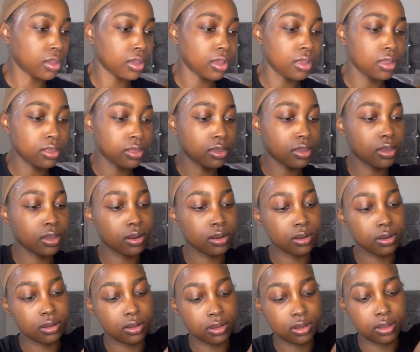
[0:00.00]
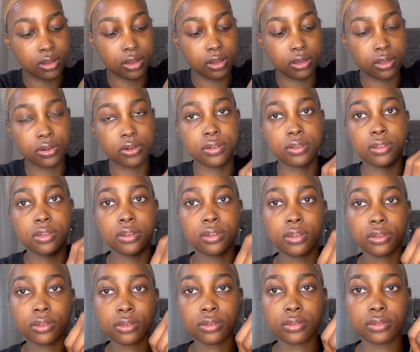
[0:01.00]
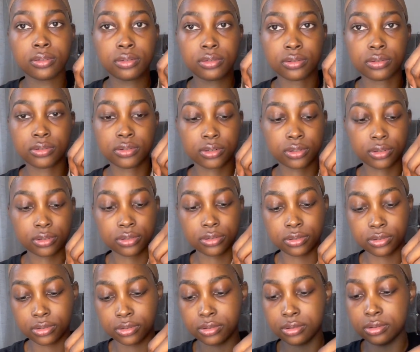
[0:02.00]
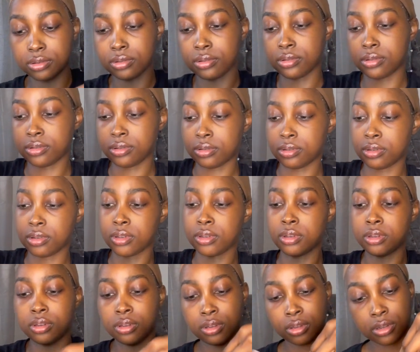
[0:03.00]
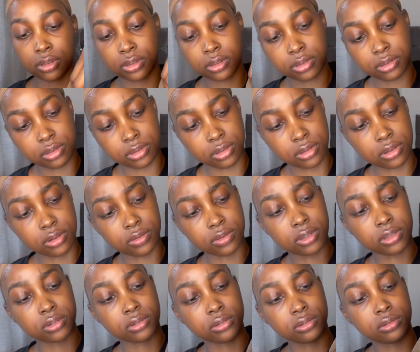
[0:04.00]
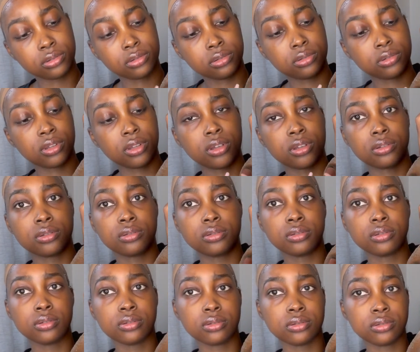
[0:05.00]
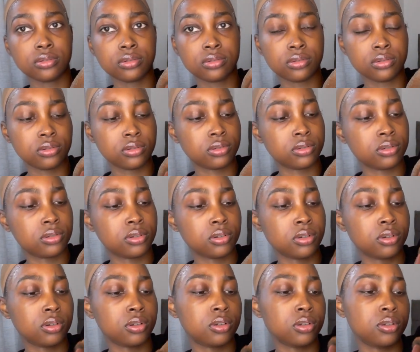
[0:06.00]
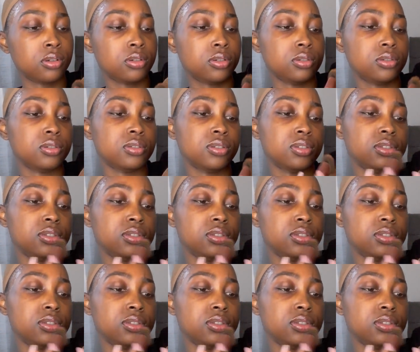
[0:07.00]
and then I'll literally just go in, and you can